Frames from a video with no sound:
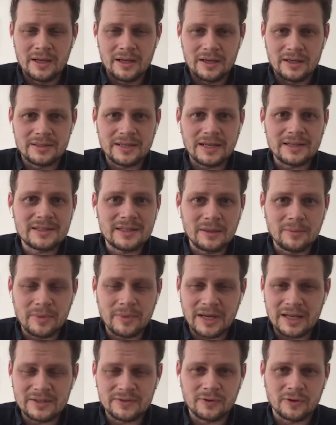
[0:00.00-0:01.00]
testing
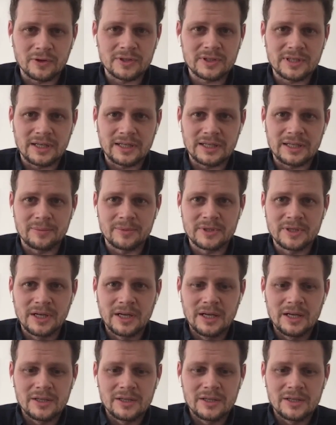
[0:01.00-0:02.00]
beds for startups.
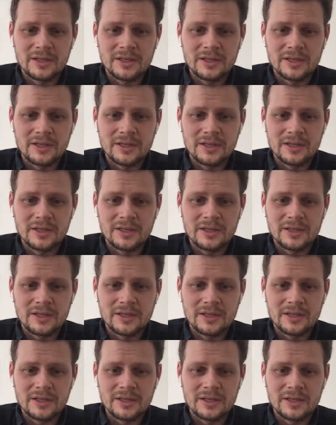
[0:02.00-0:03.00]
So
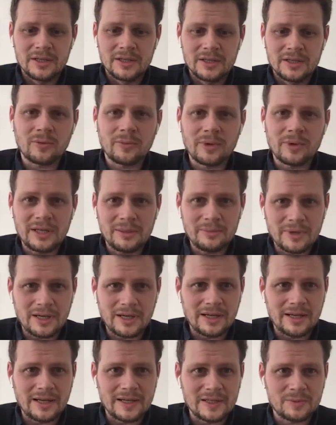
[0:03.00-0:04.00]
it has so many
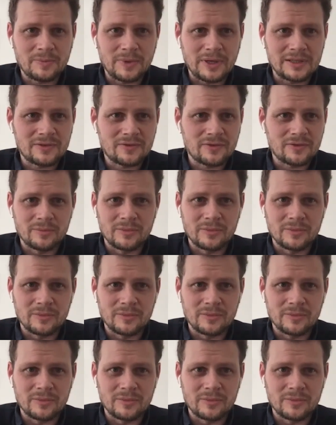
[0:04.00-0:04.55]
aspects, from